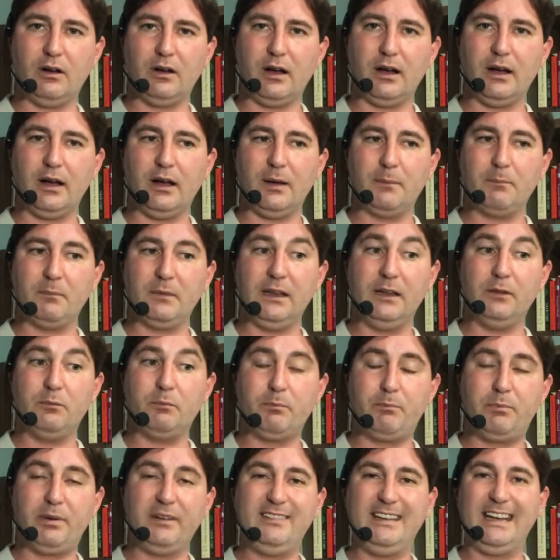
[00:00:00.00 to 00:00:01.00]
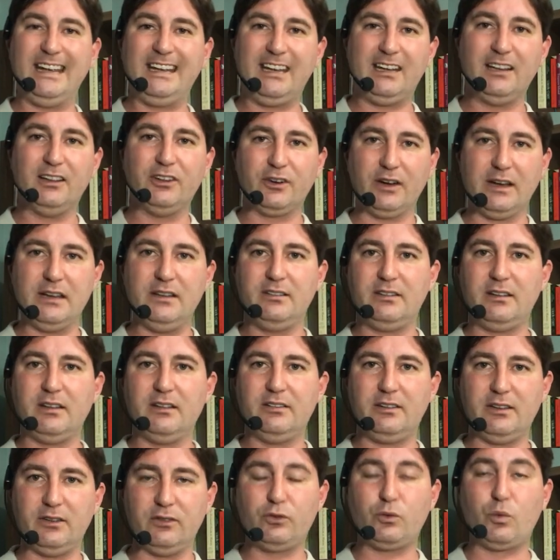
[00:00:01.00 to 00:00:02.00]
um, in particular
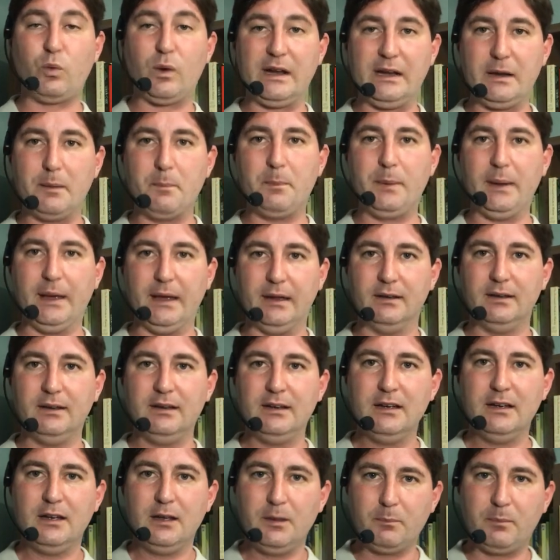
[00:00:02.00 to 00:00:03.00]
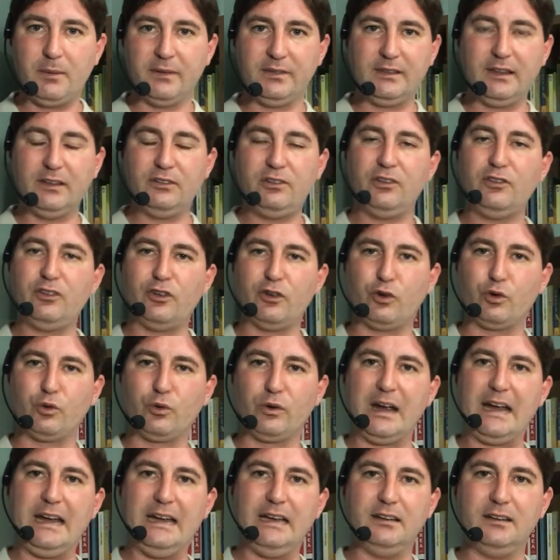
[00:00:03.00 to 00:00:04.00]
instances quite a bit, but this is a
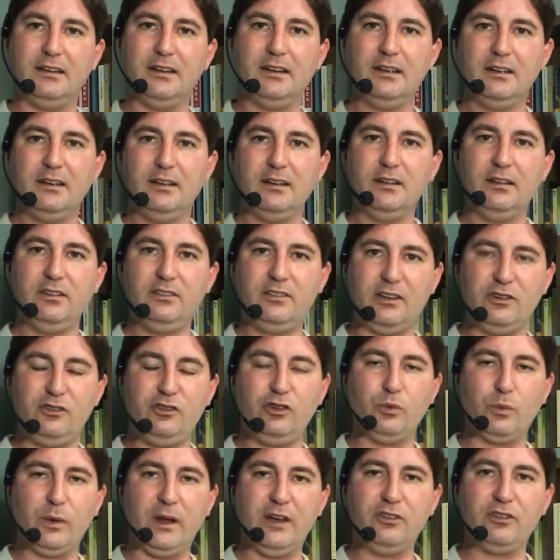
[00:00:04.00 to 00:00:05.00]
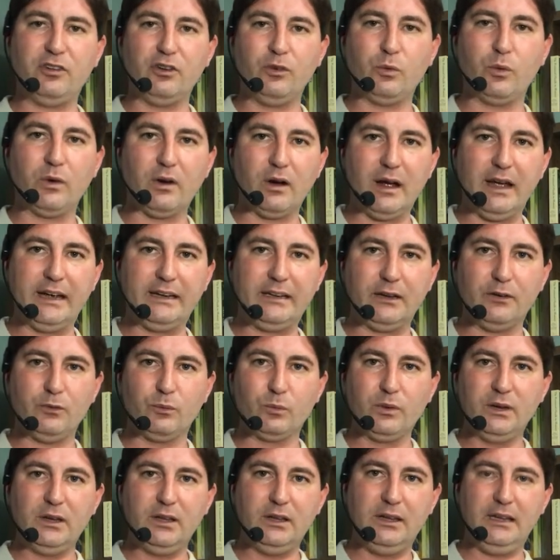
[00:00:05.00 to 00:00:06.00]
great situation where I
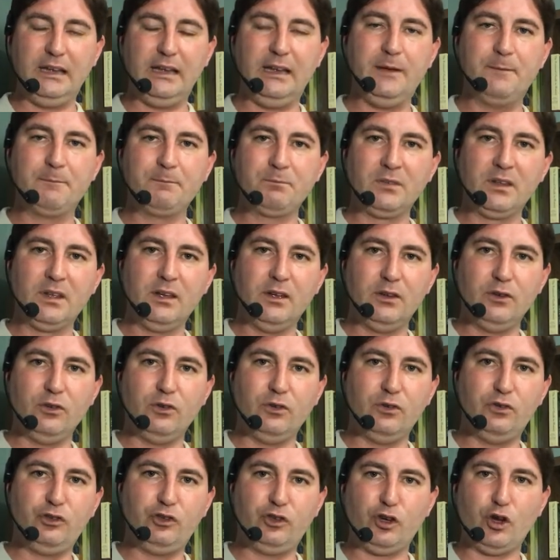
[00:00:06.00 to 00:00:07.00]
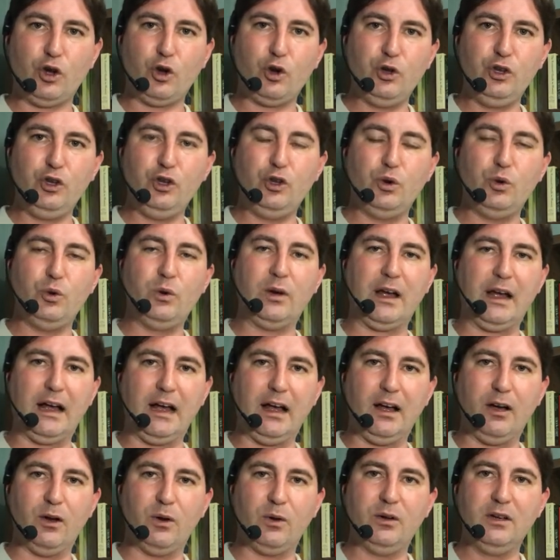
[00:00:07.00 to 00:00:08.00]
can really show you
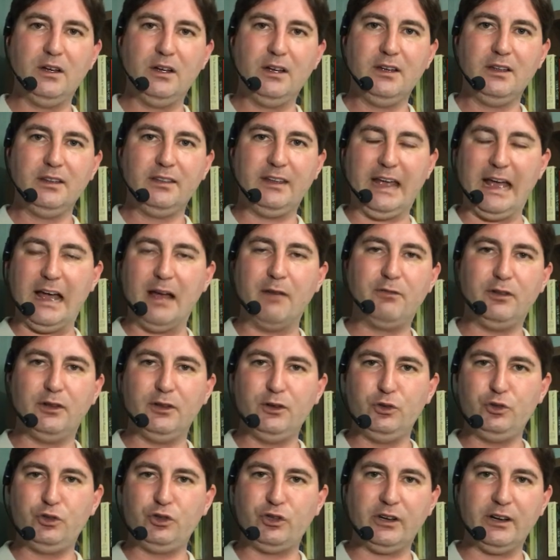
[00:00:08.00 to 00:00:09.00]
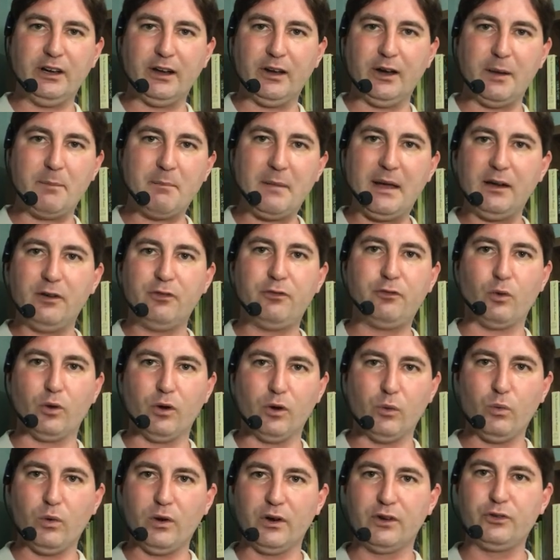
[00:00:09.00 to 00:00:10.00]
how the evolutionary
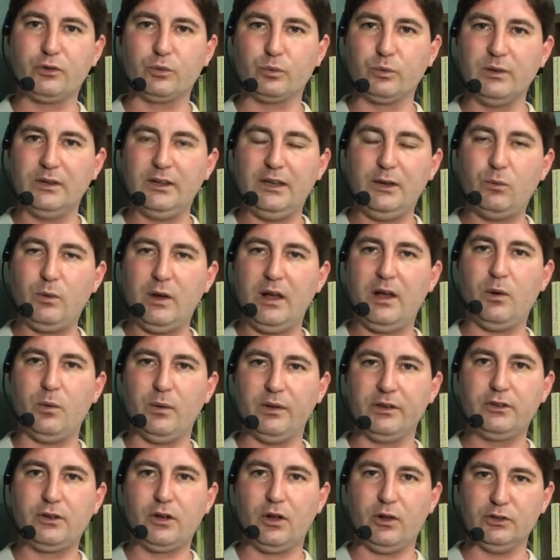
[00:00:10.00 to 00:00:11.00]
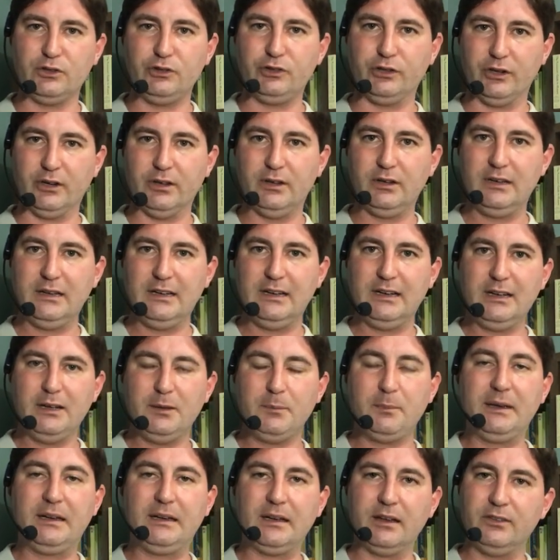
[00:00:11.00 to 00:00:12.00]
metaphor works really well with culture
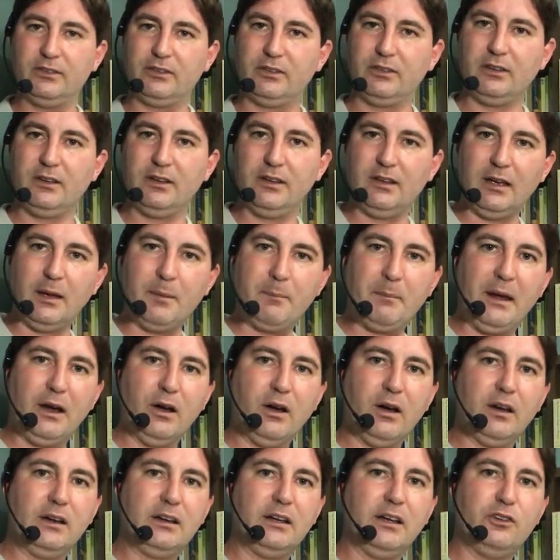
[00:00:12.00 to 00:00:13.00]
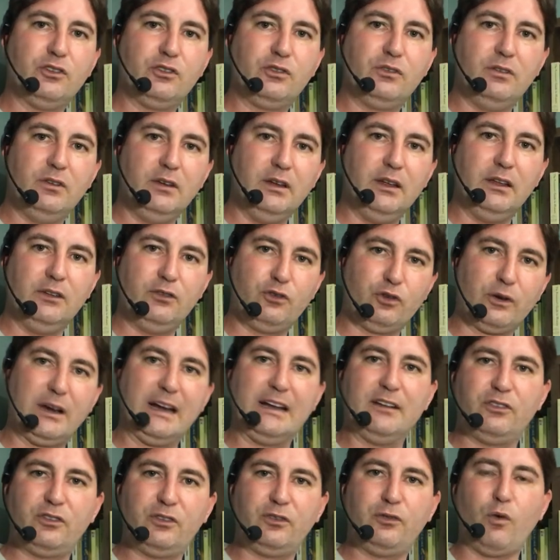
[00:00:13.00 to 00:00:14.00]
because America
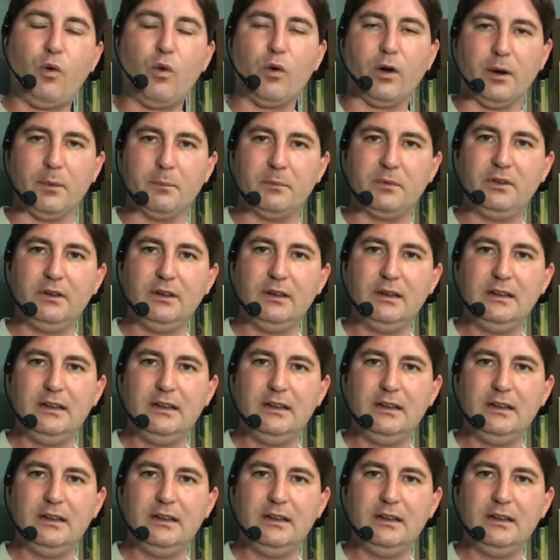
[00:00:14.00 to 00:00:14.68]
transformed,